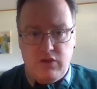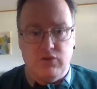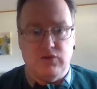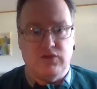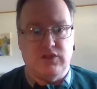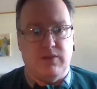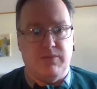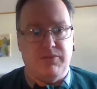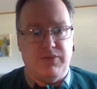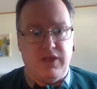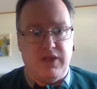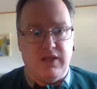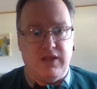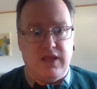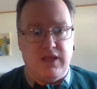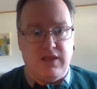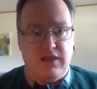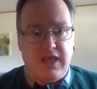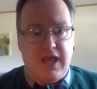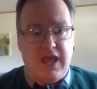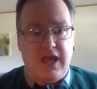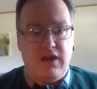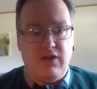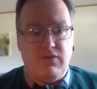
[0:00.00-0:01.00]
or something like
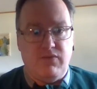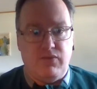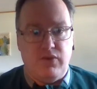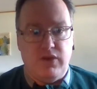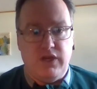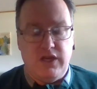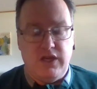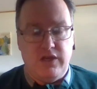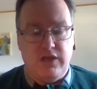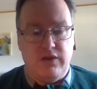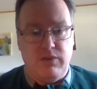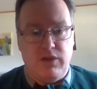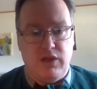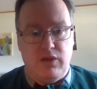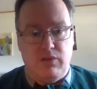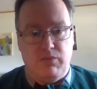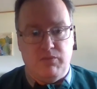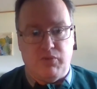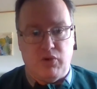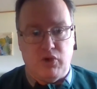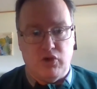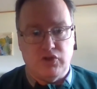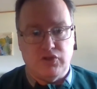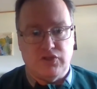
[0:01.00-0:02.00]
that if we need to meet in
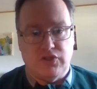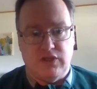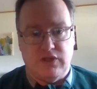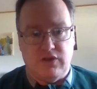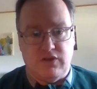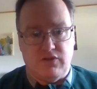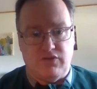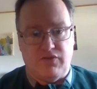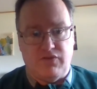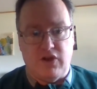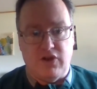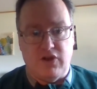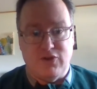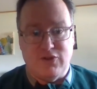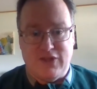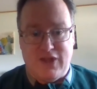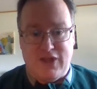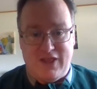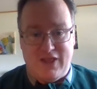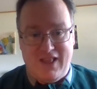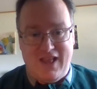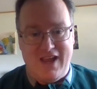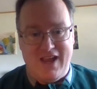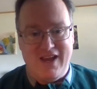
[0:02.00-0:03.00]
person as far as
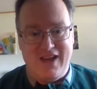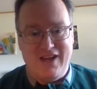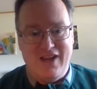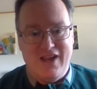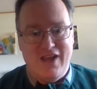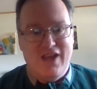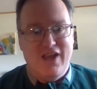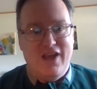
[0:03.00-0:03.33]
online.